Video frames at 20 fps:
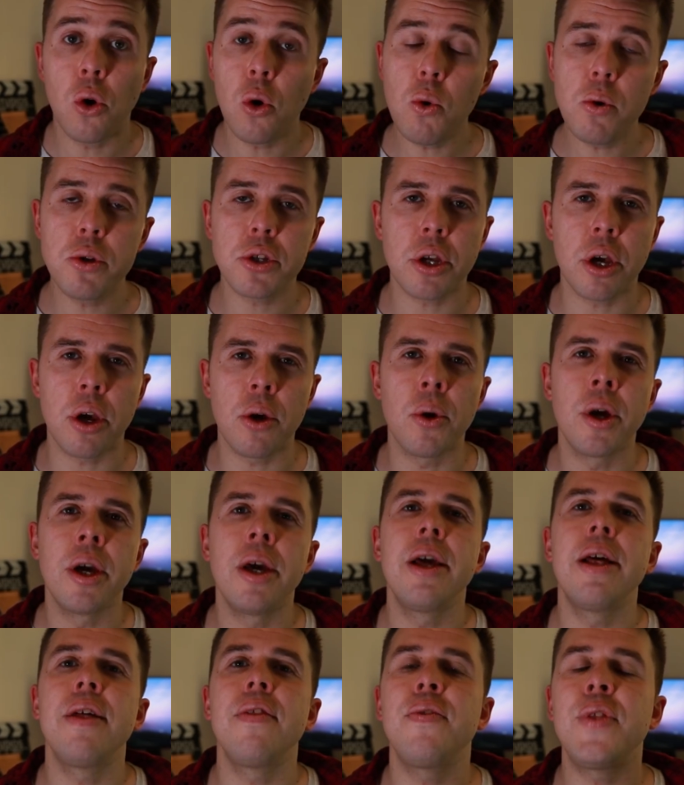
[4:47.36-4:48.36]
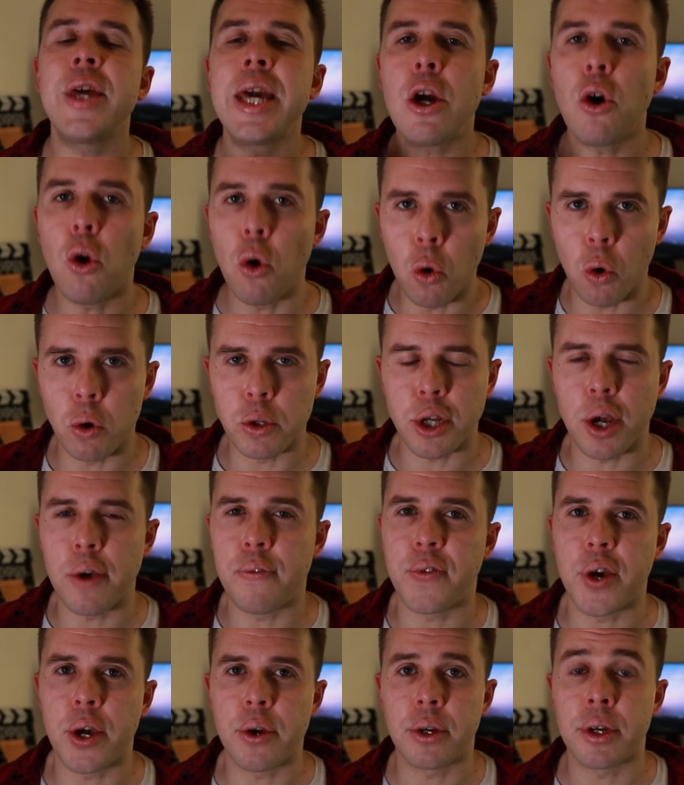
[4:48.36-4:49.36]
Also, the
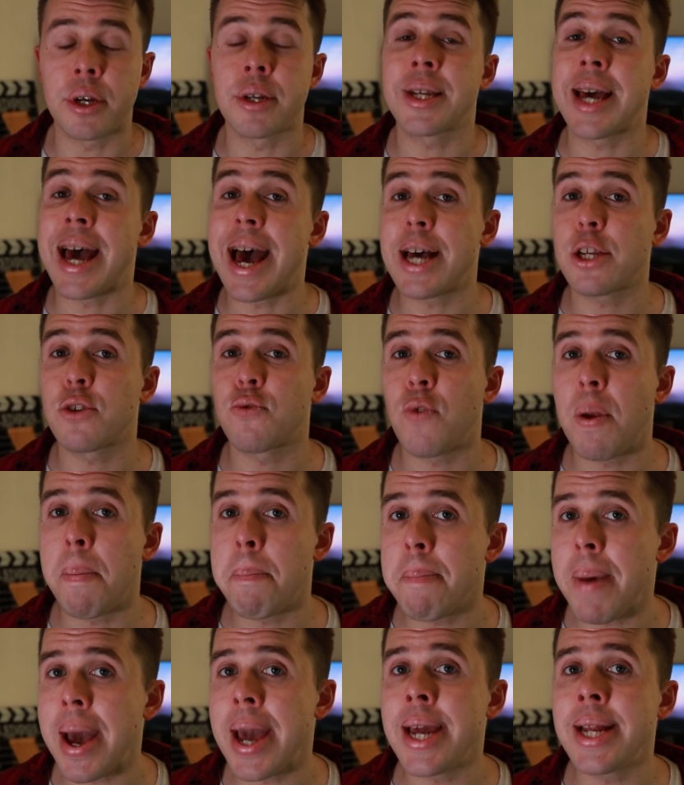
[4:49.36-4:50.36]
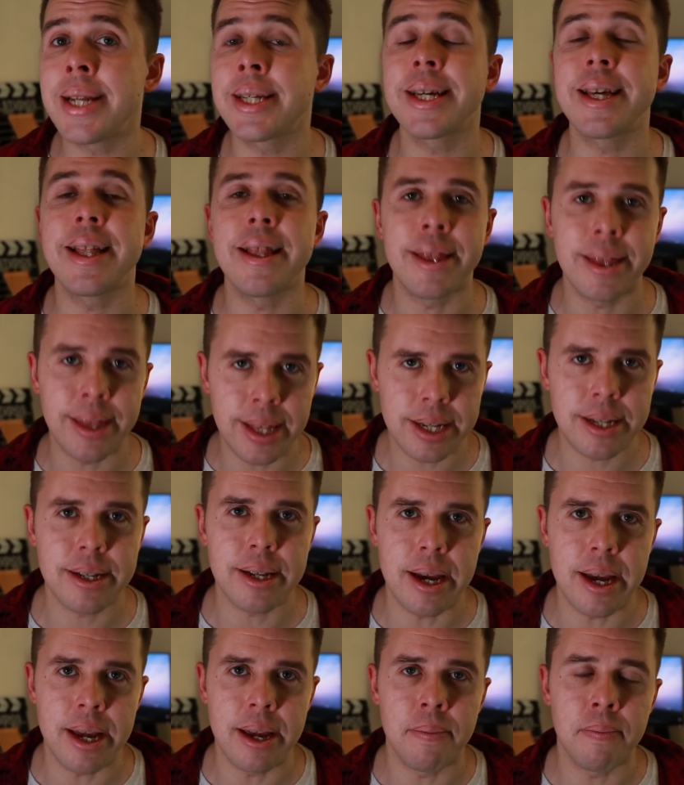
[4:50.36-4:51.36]
autofocus has remained the
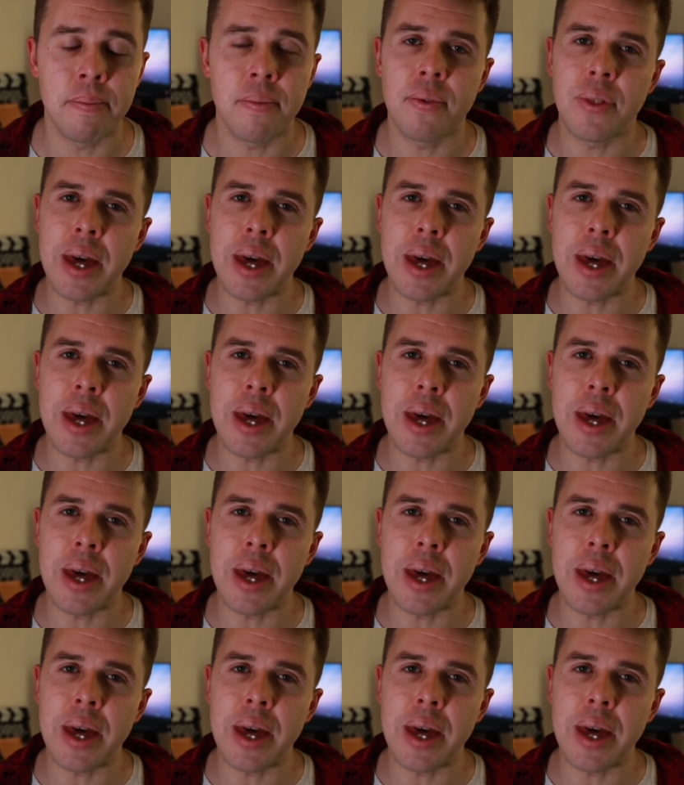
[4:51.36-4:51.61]
same.